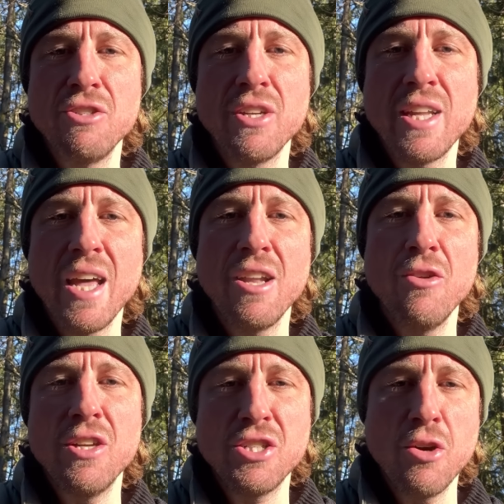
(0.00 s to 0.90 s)
you can
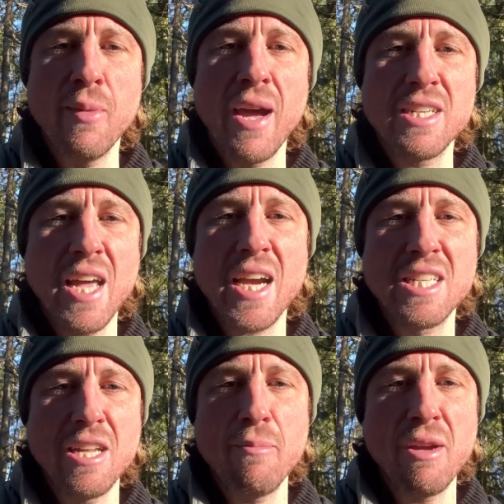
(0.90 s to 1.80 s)
download that show my exact
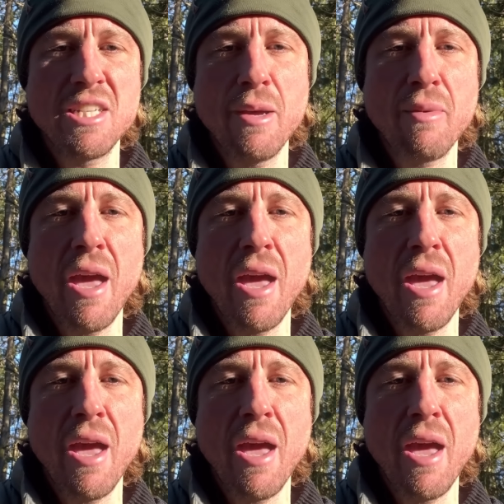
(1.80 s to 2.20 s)
step-by-step